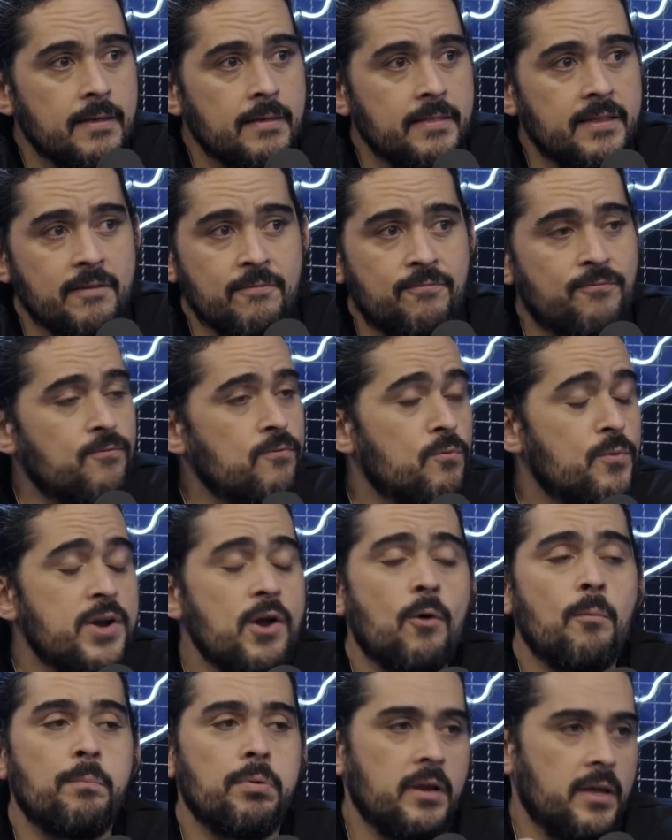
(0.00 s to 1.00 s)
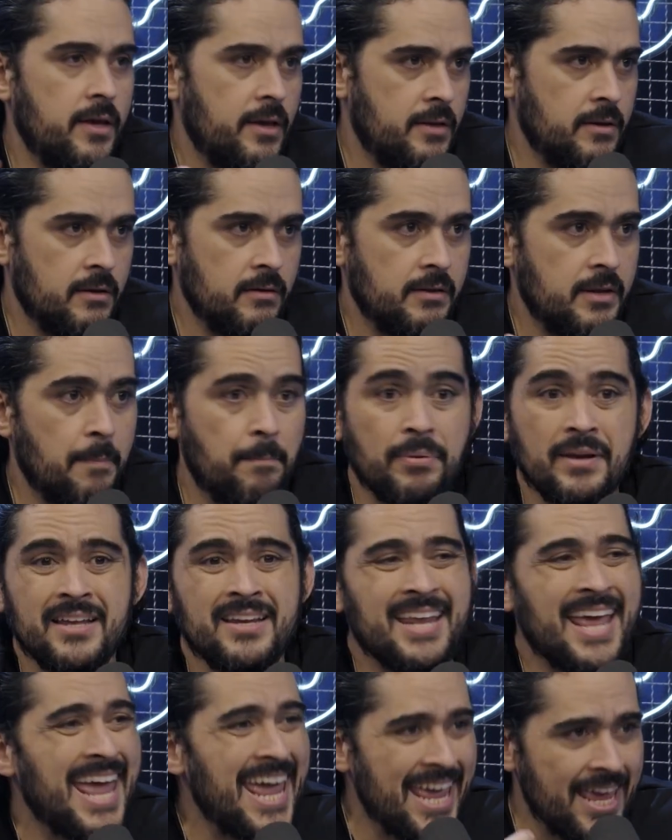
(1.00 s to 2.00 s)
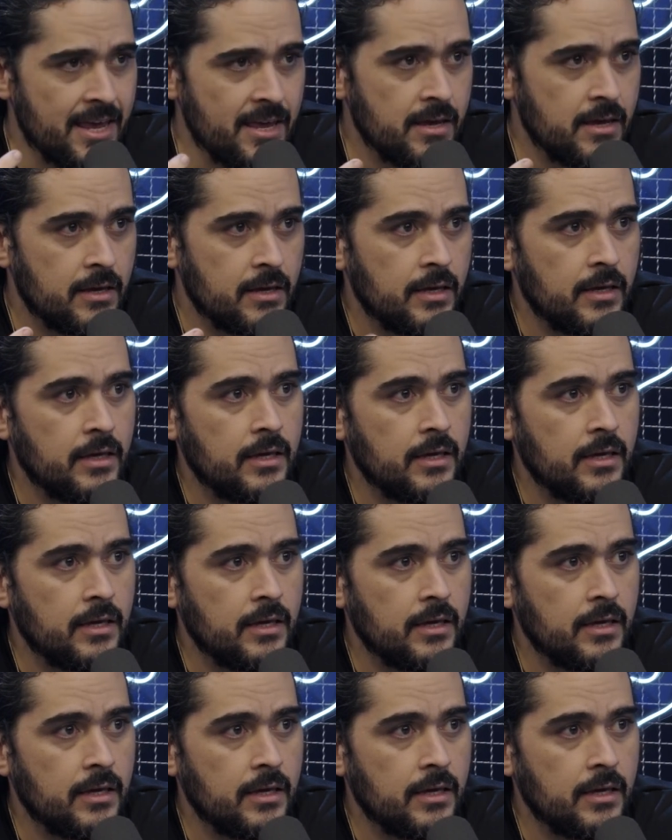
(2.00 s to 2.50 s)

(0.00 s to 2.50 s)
The real plan, the plan A,